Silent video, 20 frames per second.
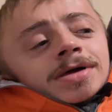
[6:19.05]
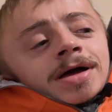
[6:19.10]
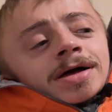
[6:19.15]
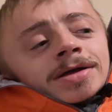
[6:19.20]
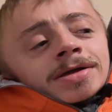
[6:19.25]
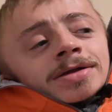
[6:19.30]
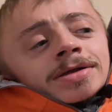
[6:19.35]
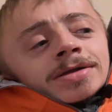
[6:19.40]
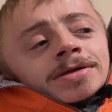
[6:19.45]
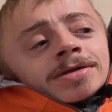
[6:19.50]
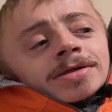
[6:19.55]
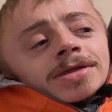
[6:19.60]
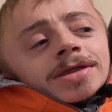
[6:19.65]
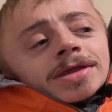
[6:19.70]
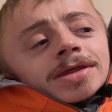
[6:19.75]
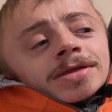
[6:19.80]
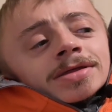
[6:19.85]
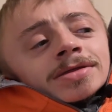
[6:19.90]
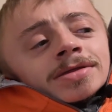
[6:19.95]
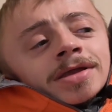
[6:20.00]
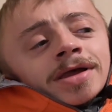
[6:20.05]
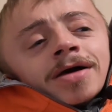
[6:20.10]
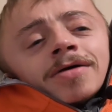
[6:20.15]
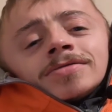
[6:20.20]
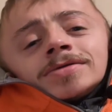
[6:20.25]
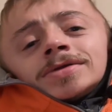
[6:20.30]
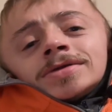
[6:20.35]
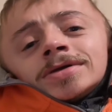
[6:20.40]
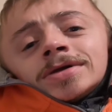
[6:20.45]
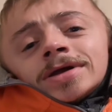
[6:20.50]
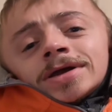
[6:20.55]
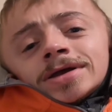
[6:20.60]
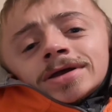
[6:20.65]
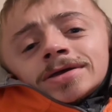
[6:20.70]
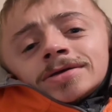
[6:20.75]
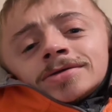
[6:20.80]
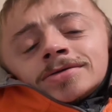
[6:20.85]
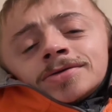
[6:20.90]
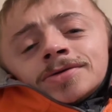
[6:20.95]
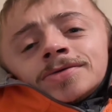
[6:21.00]
didn't doubt that I
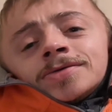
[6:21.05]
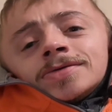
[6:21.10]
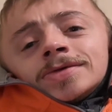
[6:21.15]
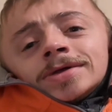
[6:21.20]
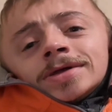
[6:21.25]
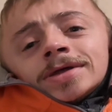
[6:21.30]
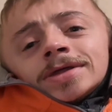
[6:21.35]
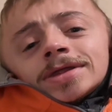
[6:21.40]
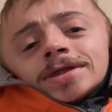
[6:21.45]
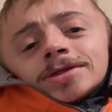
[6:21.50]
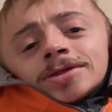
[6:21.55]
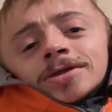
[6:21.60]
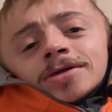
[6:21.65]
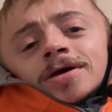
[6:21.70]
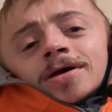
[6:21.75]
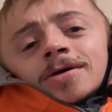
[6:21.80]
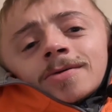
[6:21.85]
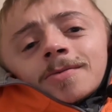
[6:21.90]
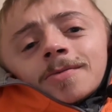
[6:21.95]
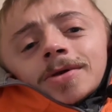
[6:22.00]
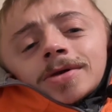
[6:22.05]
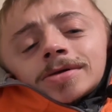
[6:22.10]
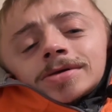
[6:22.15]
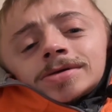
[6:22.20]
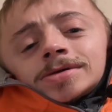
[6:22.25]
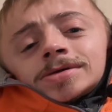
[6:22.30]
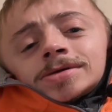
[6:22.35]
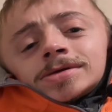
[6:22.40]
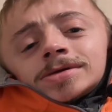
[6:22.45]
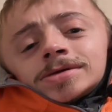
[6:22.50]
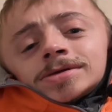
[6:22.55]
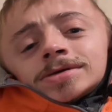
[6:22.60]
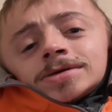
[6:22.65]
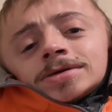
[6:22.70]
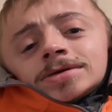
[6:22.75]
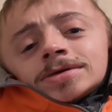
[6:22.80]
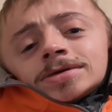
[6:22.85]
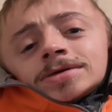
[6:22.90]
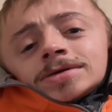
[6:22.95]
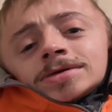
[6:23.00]
could do this job,
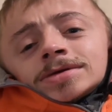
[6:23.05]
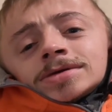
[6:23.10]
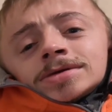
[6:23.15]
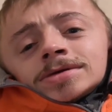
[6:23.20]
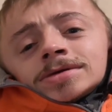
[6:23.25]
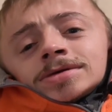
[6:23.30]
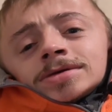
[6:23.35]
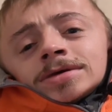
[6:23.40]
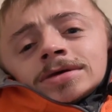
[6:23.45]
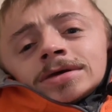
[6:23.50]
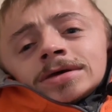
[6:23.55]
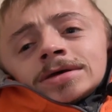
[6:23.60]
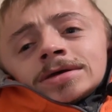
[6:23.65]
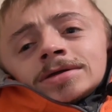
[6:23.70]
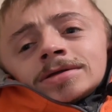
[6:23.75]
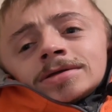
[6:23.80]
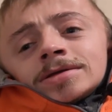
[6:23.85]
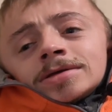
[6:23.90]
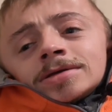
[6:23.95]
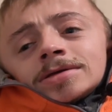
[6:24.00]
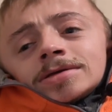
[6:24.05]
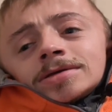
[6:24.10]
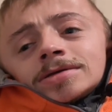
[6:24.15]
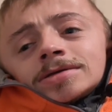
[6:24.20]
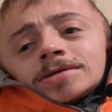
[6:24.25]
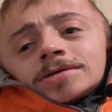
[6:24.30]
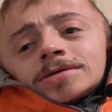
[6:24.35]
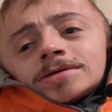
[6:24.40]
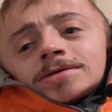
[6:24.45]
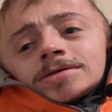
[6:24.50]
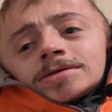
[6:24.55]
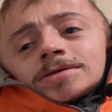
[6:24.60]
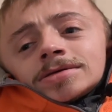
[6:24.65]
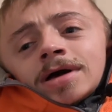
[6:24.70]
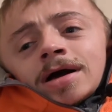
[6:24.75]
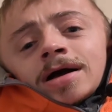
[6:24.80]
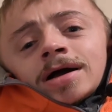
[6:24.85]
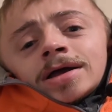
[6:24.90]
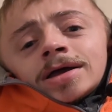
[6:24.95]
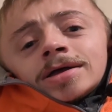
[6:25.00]
and
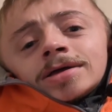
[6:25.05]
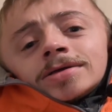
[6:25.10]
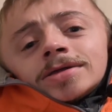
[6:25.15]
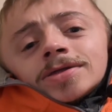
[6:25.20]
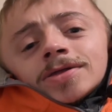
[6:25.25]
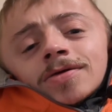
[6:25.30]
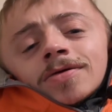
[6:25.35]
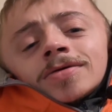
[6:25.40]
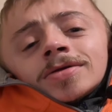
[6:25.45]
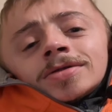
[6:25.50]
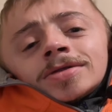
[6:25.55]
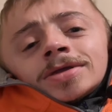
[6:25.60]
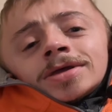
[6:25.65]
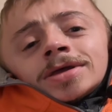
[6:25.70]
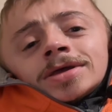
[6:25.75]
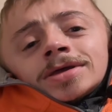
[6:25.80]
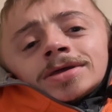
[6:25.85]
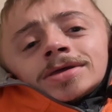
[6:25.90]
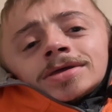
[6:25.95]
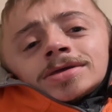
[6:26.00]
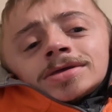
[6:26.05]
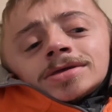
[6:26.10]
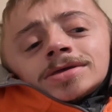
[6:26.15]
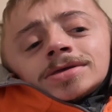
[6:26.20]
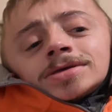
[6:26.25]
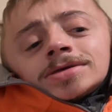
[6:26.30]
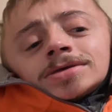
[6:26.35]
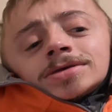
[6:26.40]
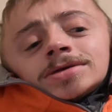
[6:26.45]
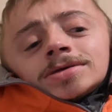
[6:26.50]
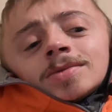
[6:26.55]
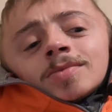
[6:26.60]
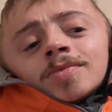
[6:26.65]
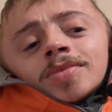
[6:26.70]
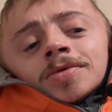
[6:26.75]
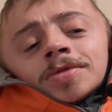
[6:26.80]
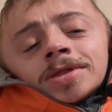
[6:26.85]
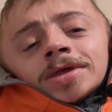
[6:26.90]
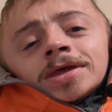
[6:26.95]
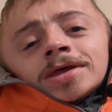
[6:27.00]
I totally
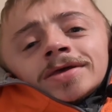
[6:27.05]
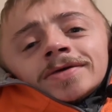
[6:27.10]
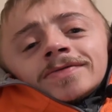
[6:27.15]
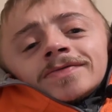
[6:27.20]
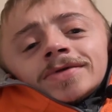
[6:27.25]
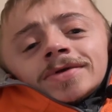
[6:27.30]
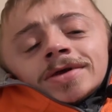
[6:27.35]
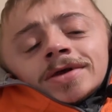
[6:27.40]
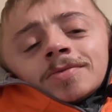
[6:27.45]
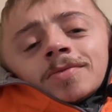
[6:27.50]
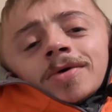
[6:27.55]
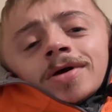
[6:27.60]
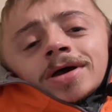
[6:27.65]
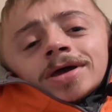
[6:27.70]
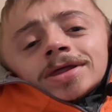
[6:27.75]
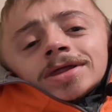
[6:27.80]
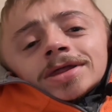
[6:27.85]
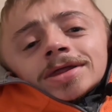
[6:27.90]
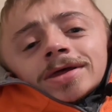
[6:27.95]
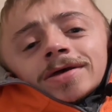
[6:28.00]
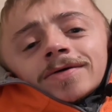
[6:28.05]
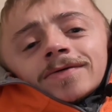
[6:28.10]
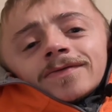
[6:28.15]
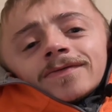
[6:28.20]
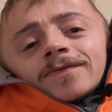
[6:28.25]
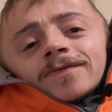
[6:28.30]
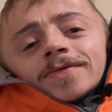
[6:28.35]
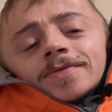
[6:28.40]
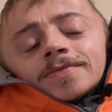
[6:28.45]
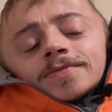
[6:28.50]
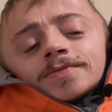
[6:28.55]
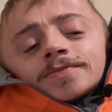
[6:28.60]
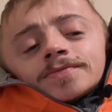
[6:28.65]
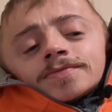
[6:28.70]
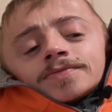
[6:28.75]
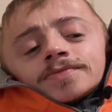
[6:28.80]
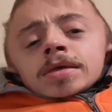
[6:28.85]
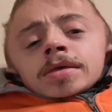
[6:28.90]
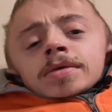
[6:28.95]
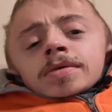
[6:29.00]
believed in myself.
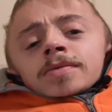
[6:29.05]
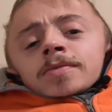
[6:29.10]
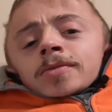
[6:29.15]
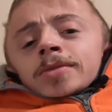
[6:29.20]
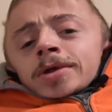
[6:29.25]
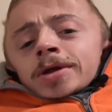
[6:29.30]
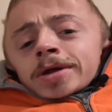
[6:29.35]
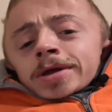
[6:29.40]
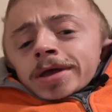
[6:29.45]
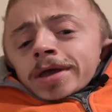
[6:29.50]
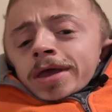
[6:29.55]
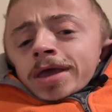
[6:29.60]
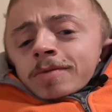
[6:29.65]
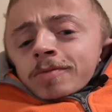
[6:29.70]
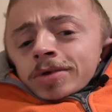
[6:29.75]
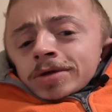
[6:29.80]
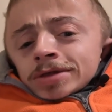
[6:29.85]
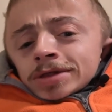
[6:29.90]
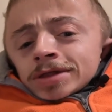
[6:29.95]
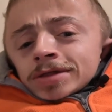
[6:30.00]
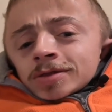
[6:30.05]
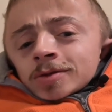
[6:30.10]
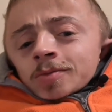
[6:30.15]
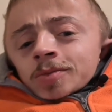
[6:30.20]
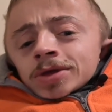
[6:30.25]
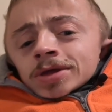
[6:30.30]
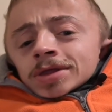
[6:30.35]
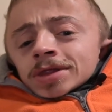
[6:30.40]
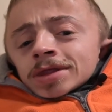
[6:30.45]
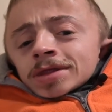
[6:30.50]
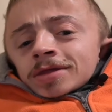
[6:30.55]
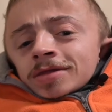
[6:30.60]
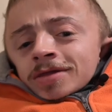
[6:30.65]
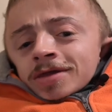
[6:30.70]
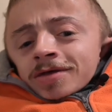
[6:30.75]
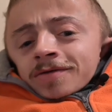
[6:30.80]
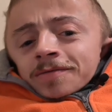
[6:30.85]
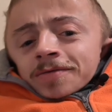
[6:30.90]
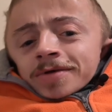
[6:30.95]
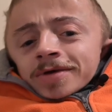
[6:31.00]
When I came into the Big Ten
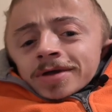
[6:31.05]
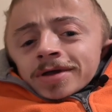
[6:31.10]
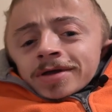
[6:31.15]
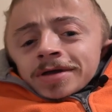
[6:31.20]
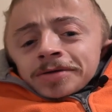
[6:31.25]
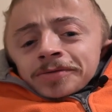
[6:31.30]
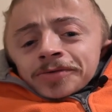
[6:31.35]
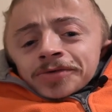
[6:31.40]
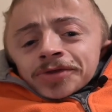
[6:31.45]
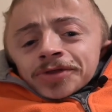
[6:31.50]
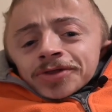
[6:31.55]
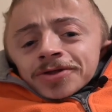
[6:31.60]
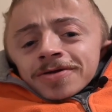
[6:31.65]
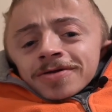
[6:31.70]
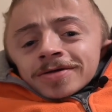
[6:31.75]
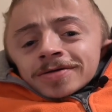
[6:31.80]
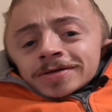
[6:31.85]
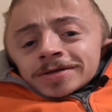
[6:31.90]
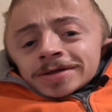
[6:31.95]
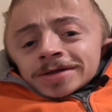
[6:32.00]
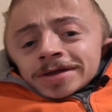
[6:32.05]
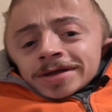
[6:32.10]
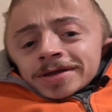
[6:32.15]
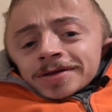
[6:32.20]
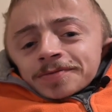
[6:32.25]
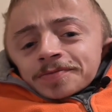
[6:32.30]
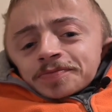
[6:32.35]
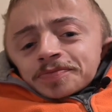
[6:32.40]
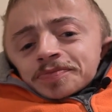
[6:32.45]
Network, I was certainly